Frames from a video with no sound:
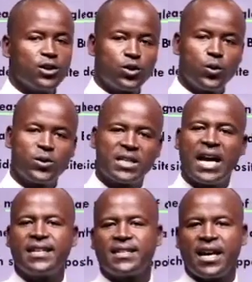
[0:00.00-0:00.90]
two
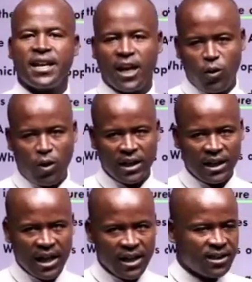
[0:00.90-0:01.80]
sides are equal
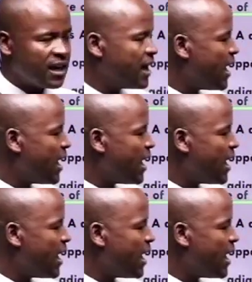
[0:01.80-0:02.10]
in length,